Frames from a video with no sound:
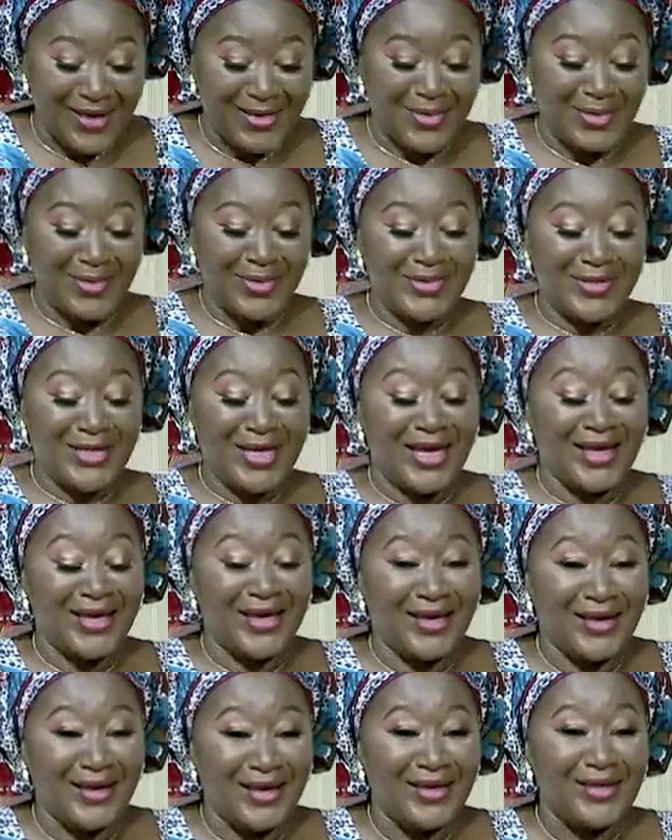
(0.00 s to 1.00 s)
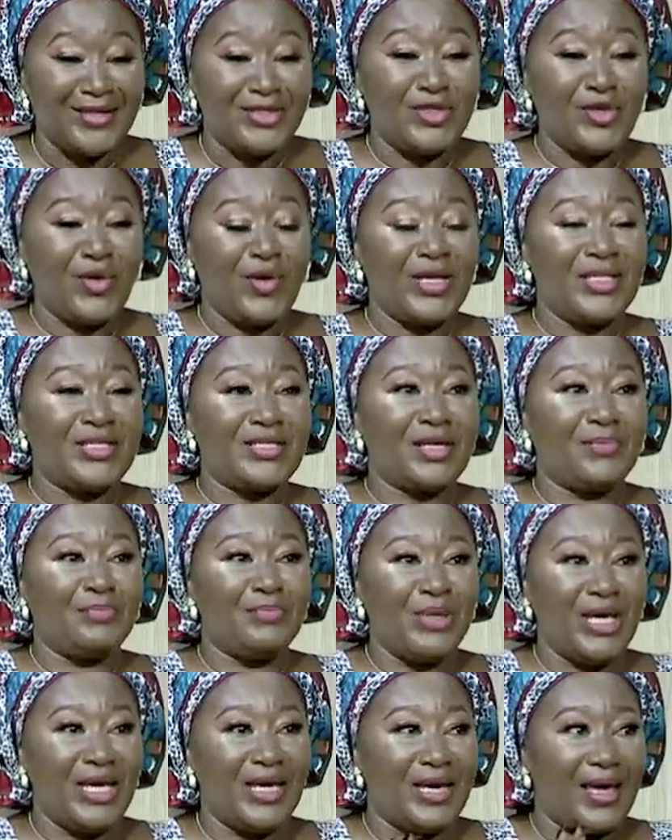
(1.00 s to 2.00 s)
Oh, yeah. So it's a
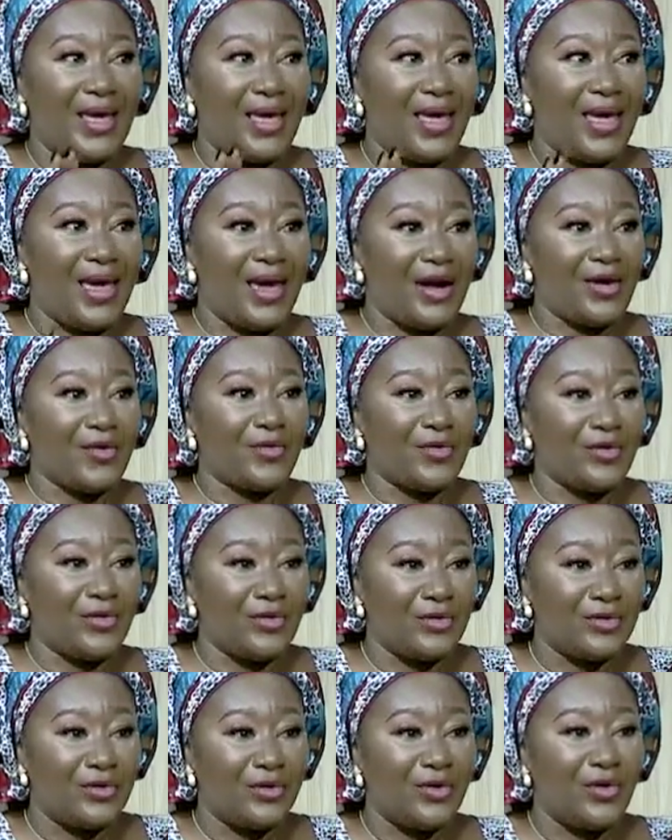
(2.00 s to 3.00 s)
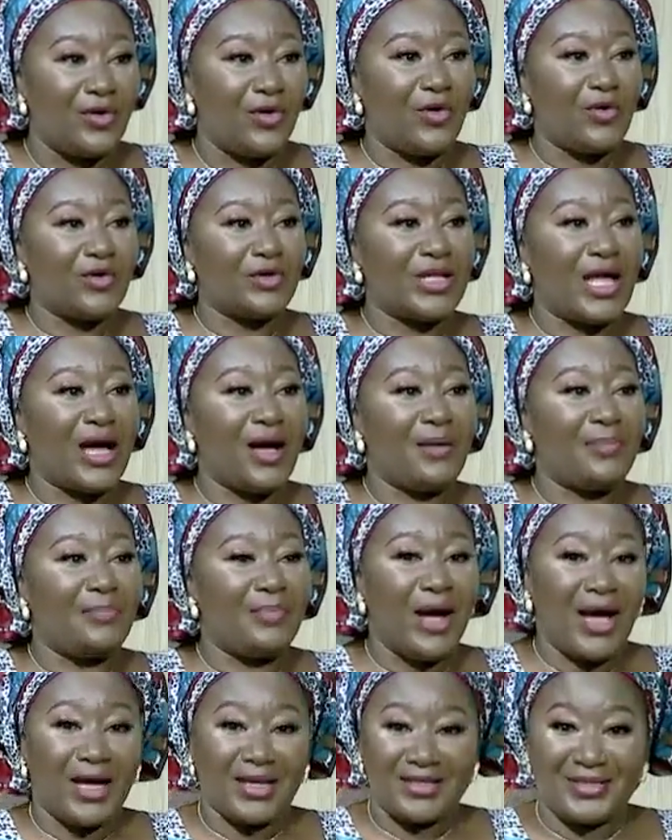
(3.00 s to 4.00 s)
big error on our
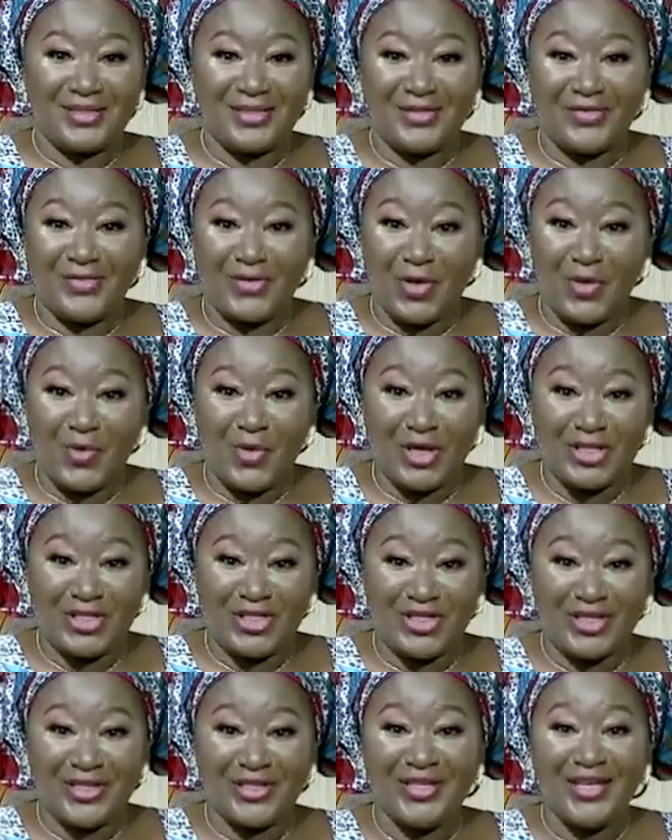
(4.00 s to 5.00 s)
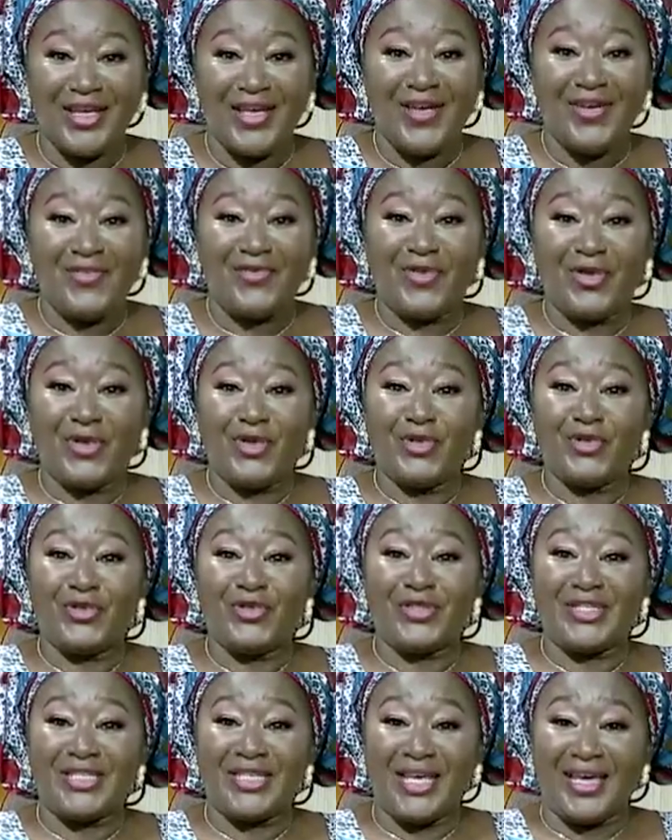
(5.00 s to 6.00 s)
parts, if you're watching, for you to
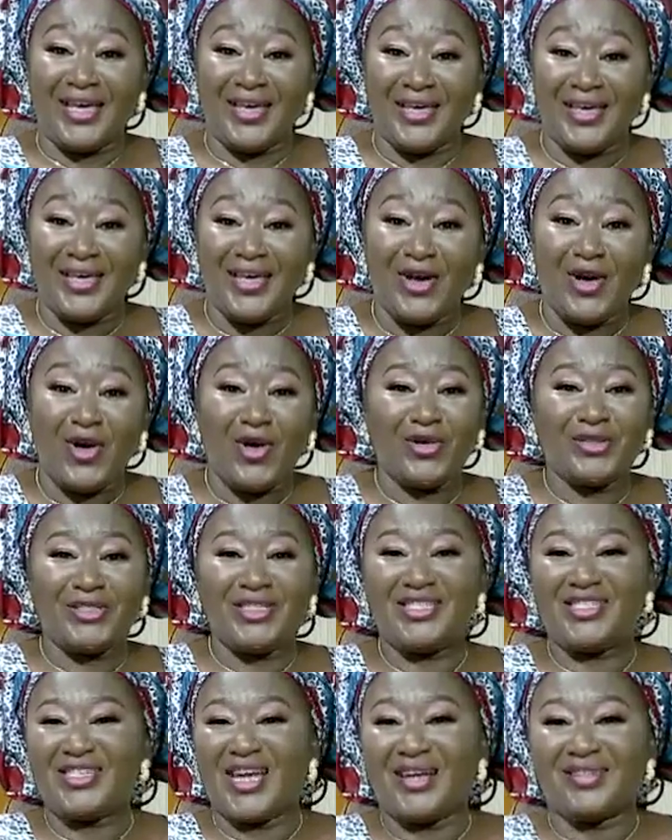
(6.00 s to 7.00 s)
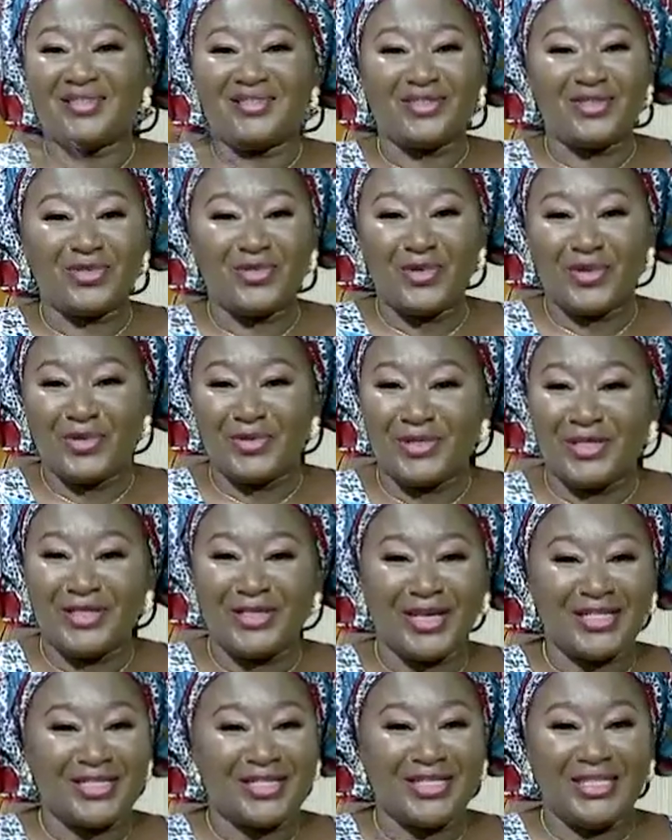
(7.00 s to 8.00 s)
say, oh, this child is grown, he
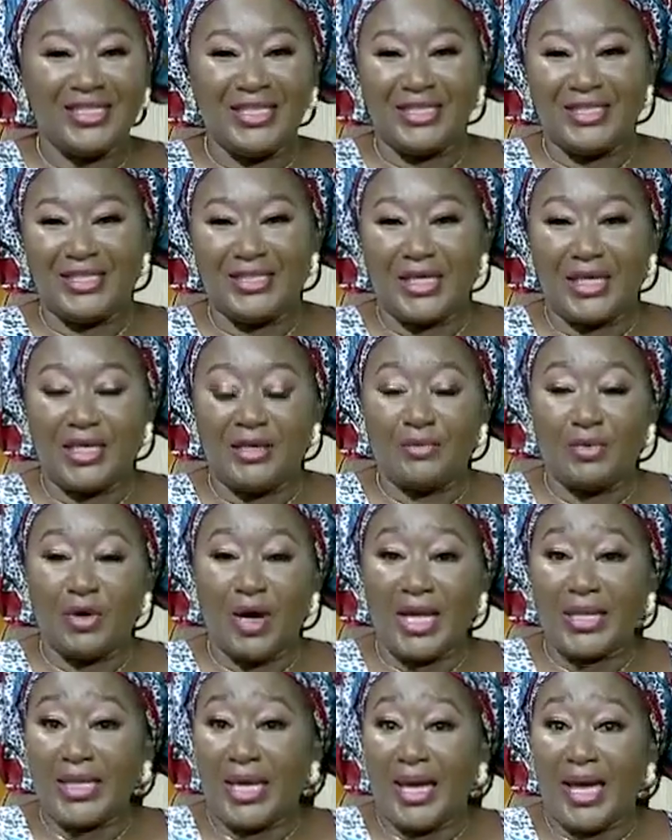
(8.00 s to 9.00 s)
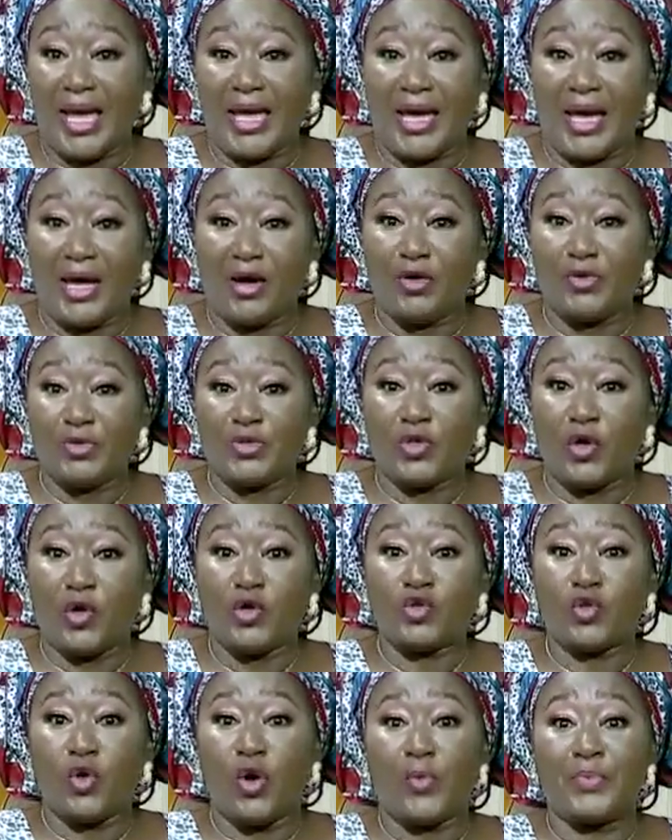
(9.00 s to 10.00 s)
doesn't need it anymore. And I
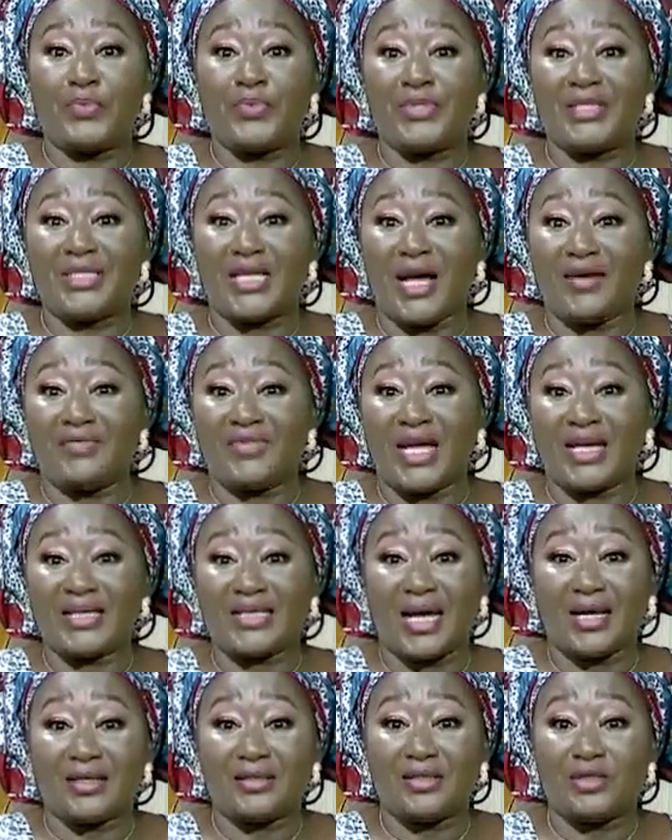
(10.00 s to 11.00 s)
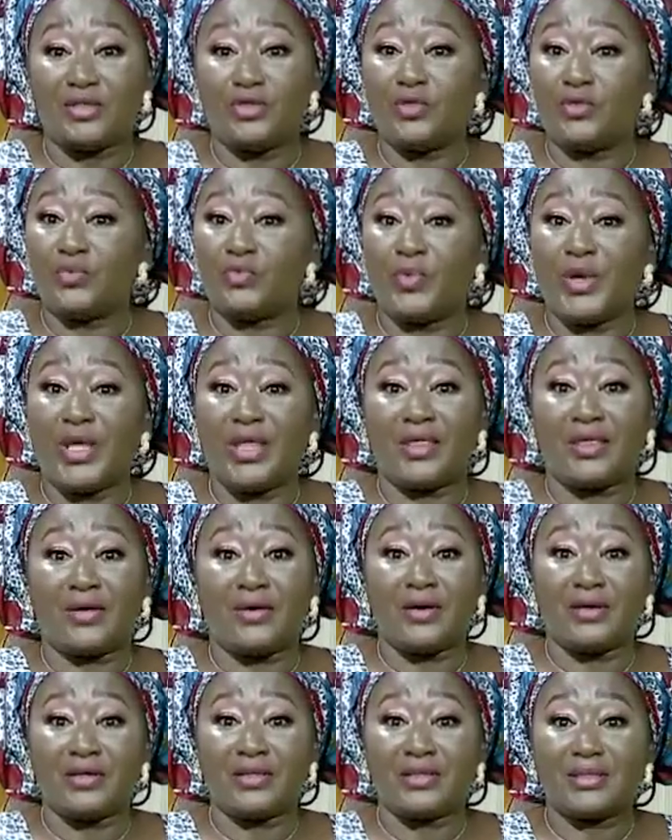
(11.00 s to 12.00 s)
also observe that attitude with
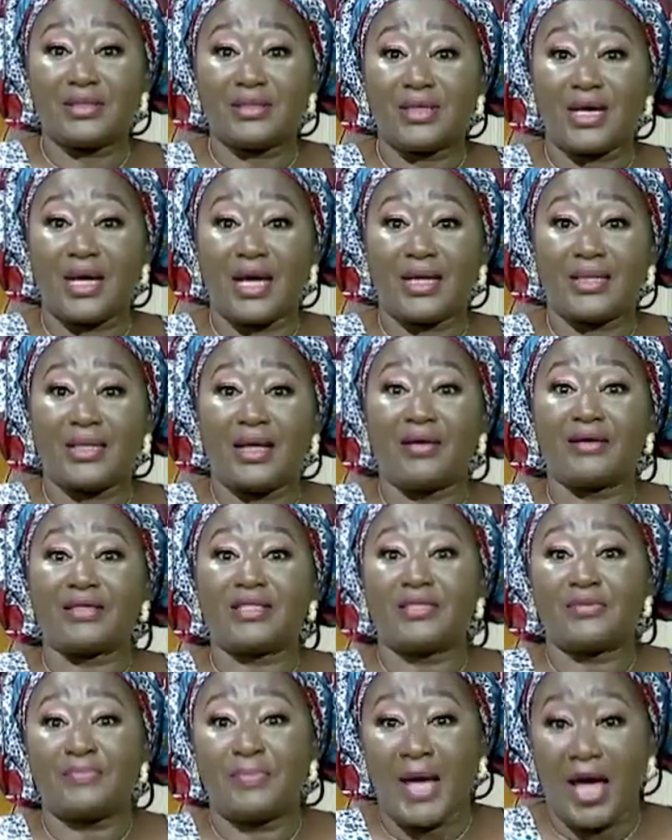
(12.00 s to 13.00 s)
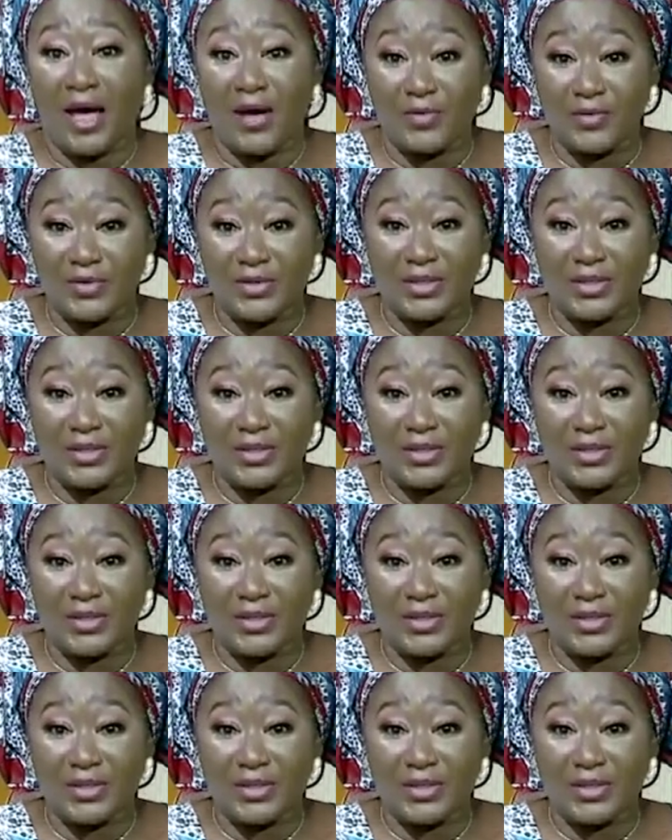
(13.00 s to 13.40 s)
us and our spouse.